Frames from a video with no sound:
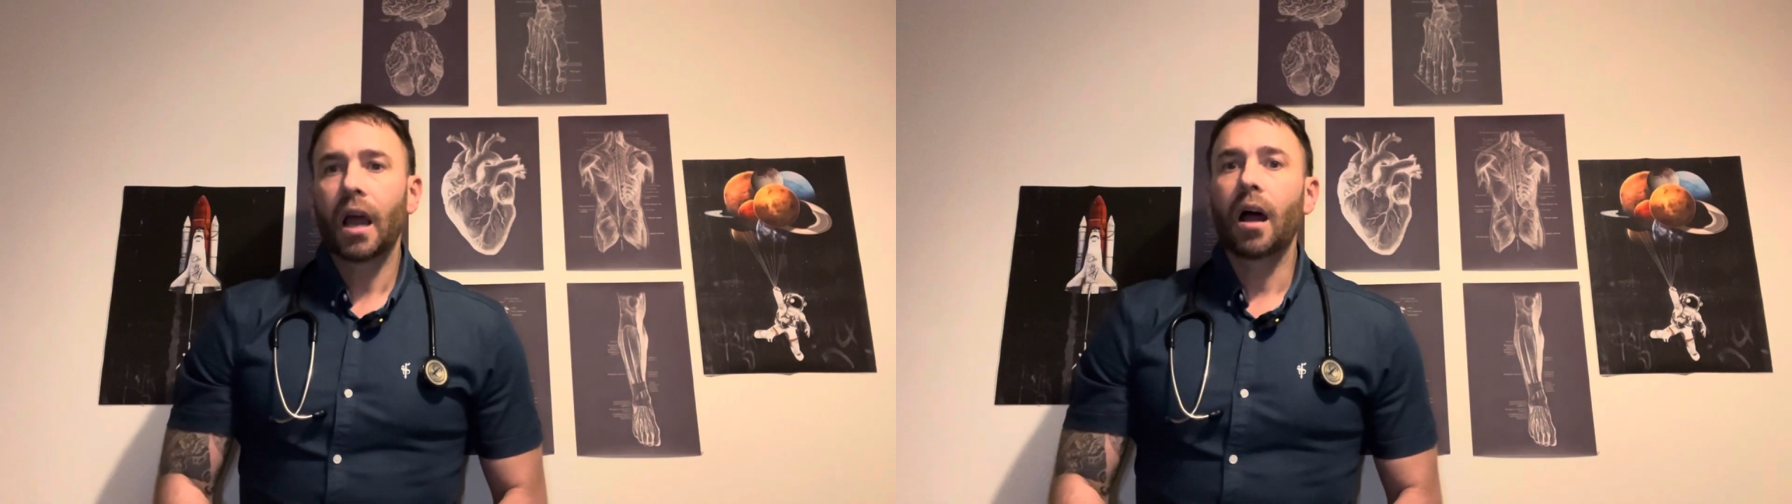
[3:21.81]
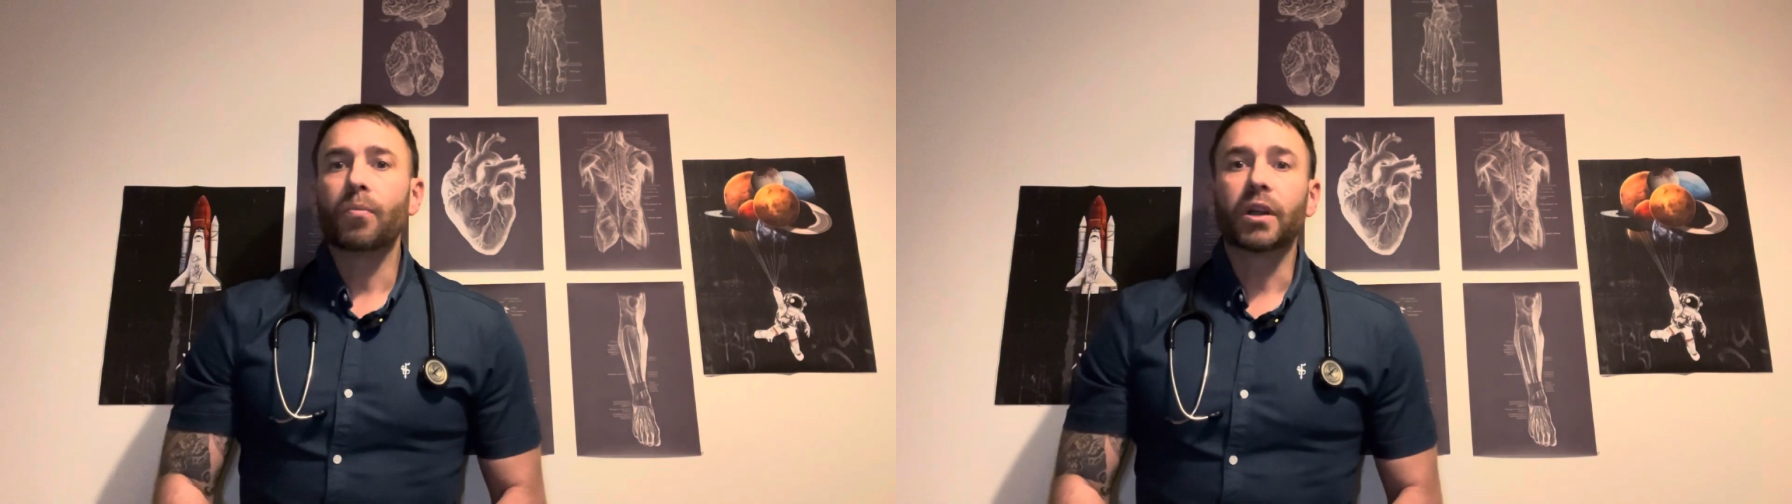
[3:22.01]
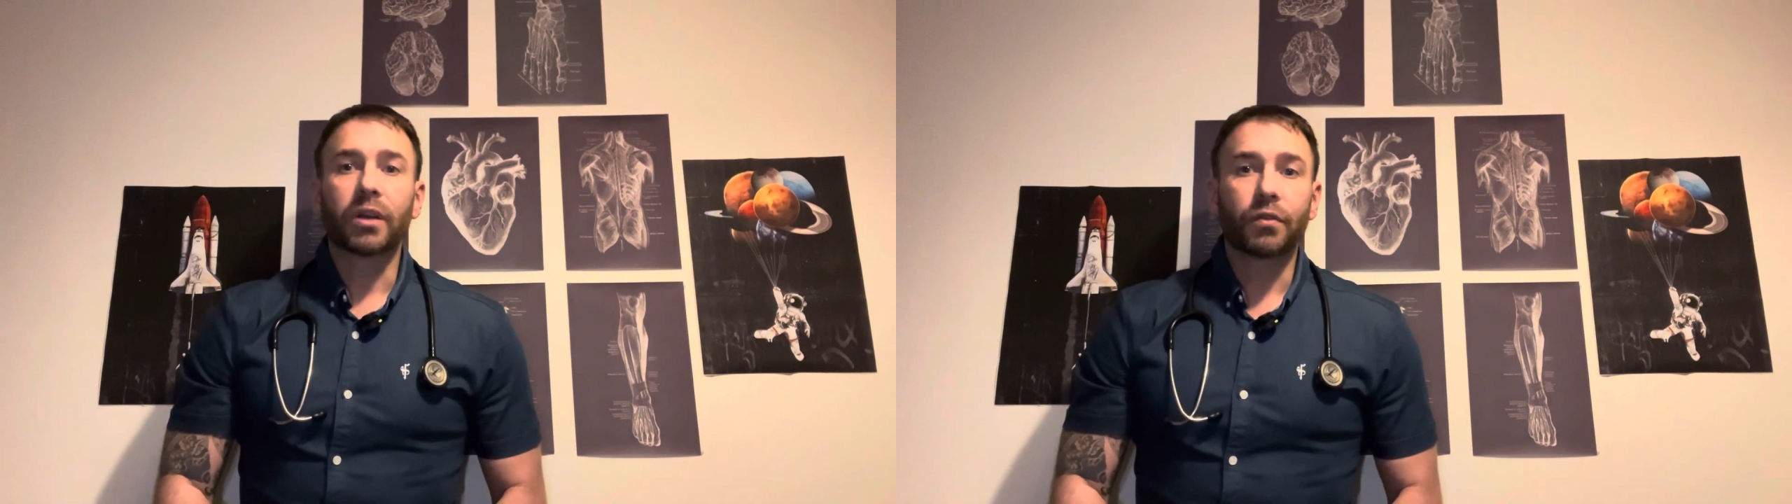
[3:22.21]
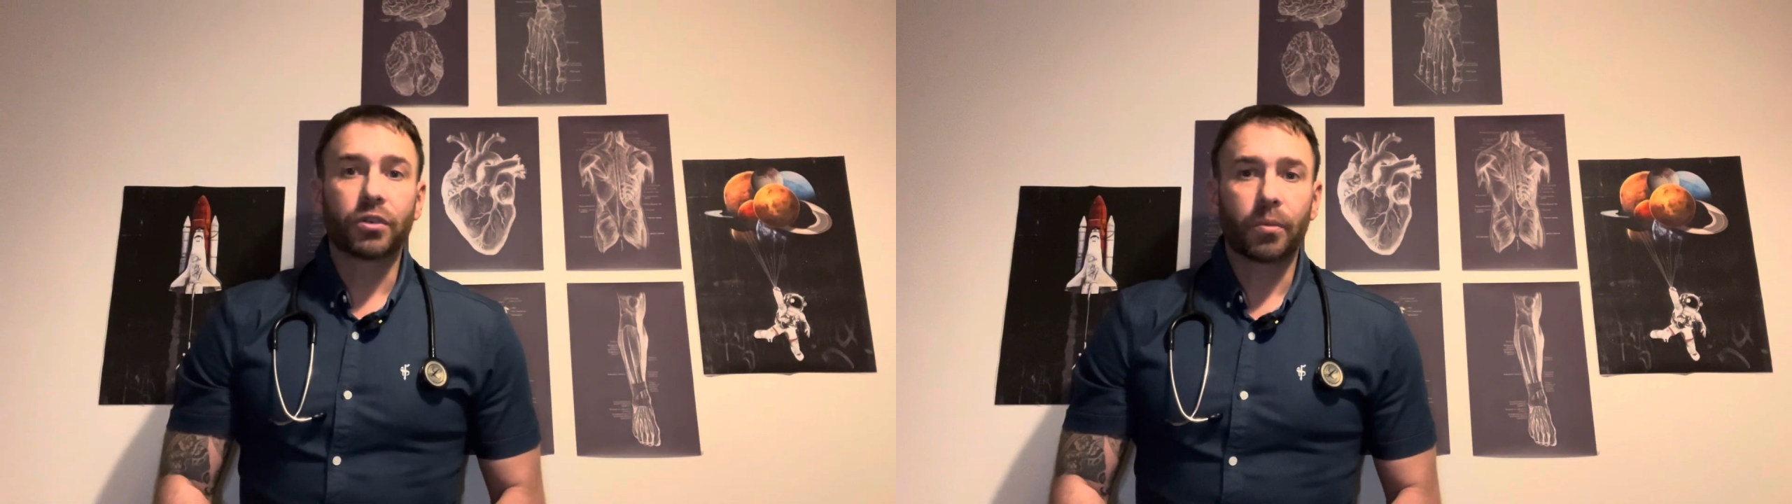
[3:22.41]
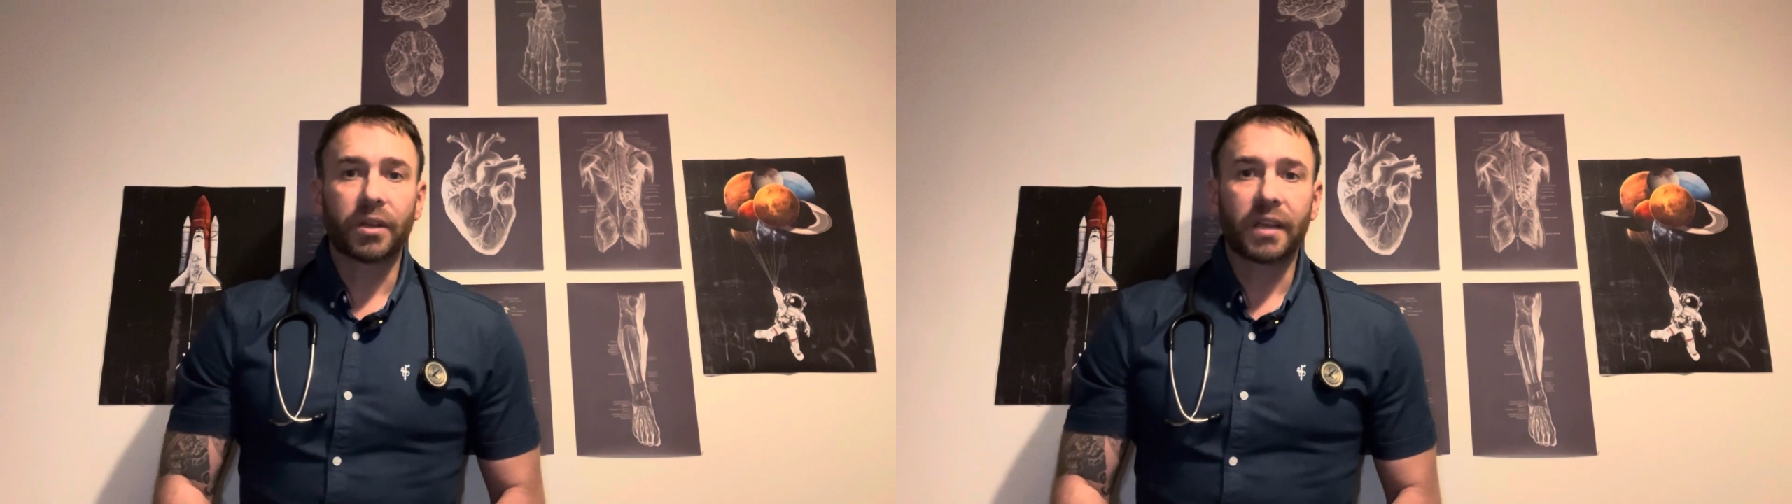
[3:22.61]
They'll give you
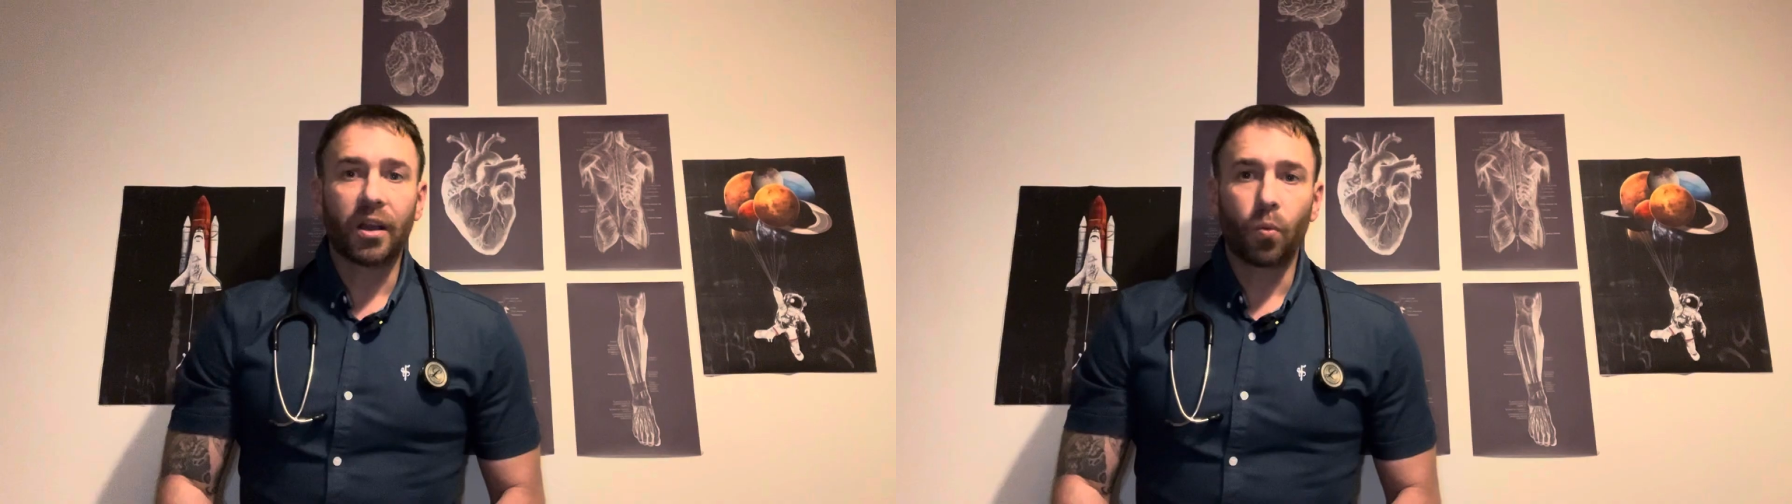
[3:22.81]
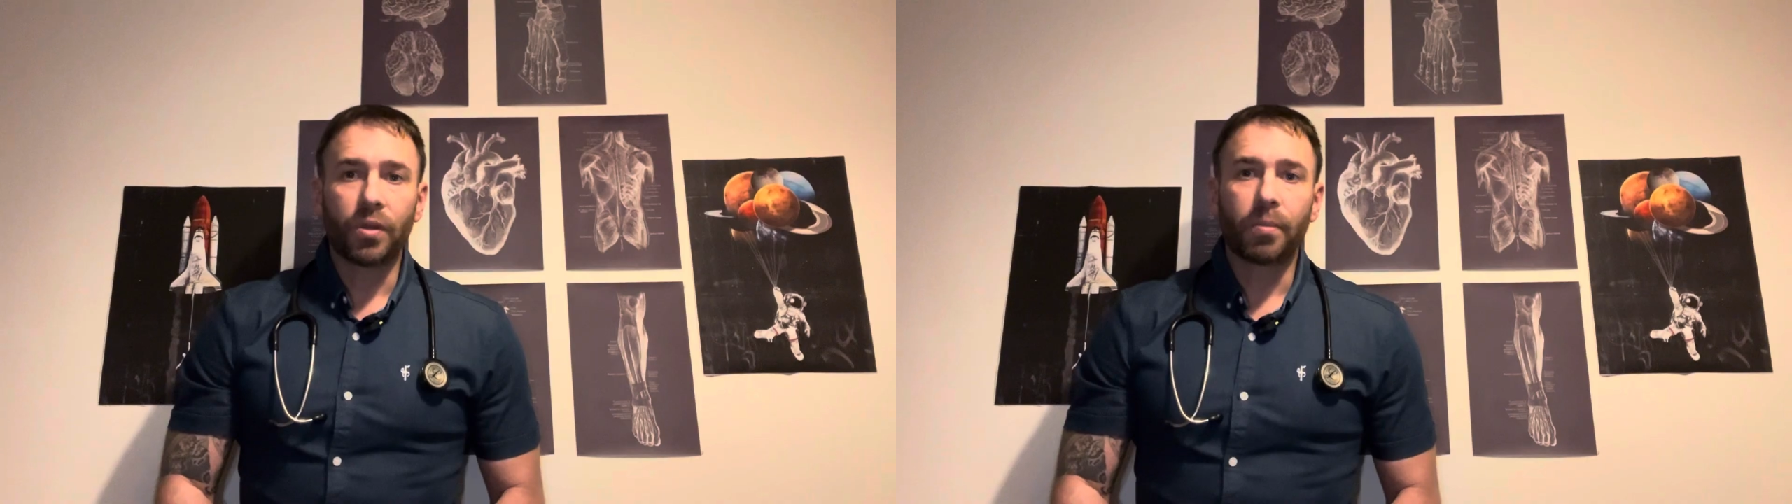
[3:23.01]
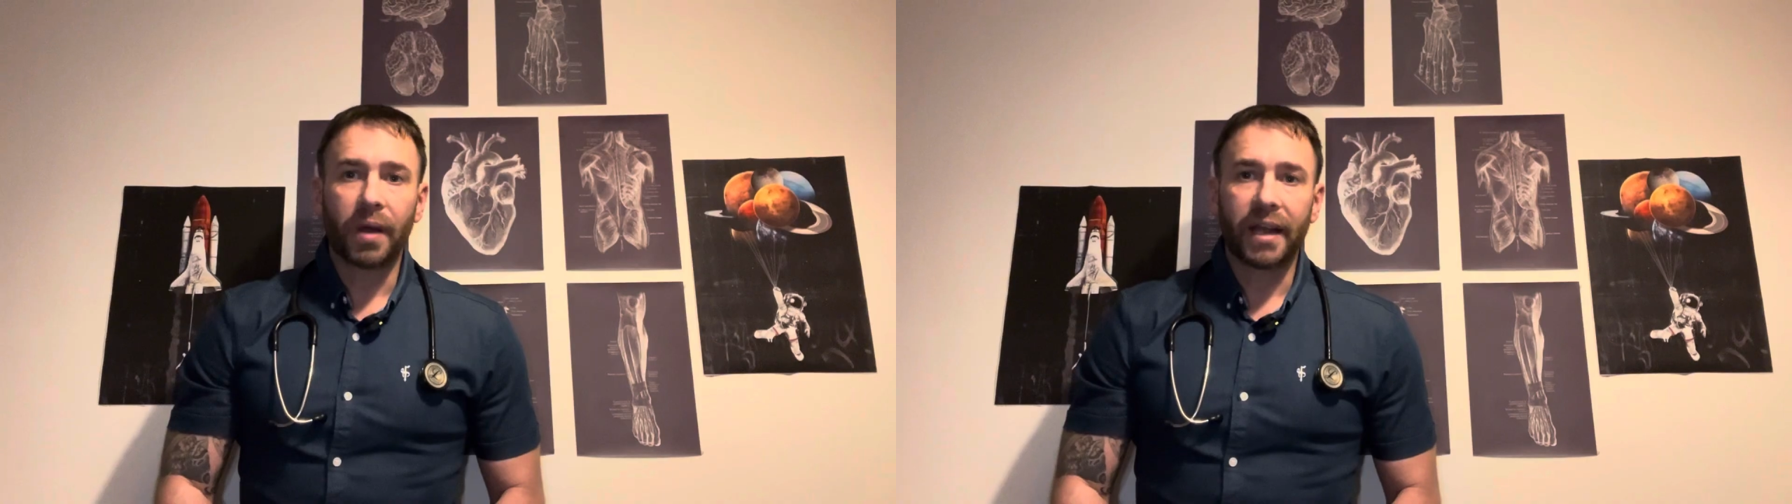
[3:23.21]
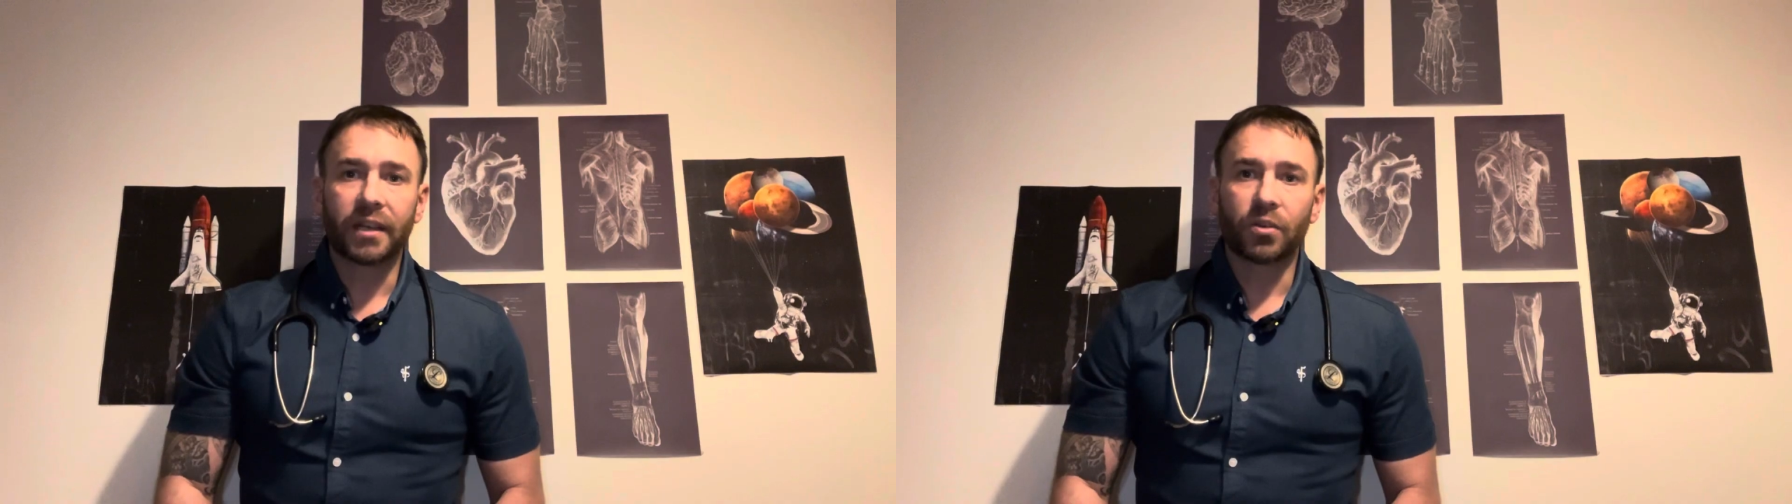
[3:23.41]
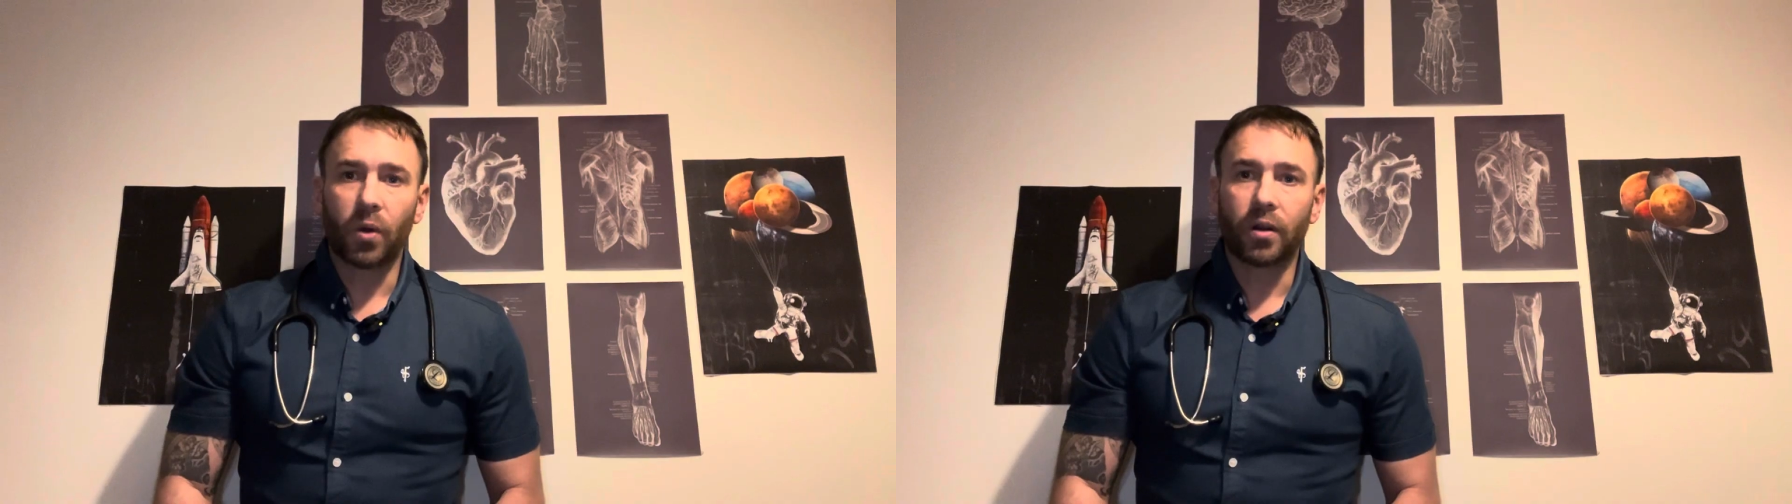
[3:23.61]
something to help with the pain
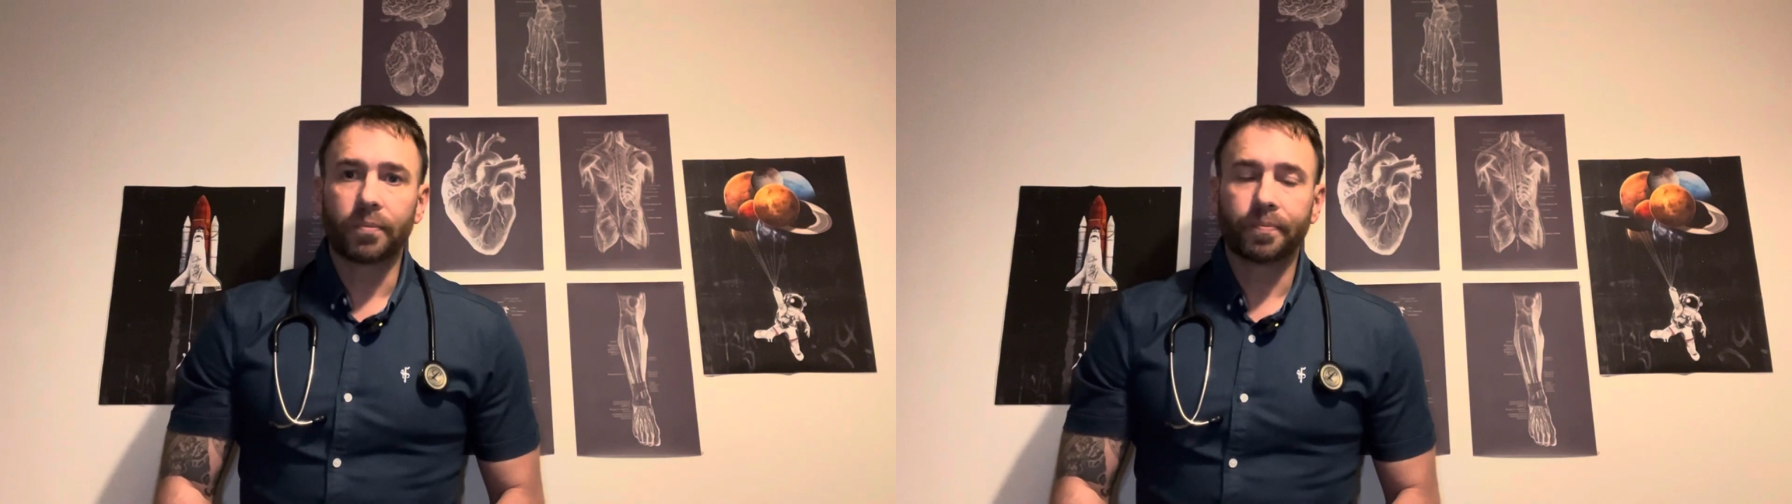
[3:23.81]
as well.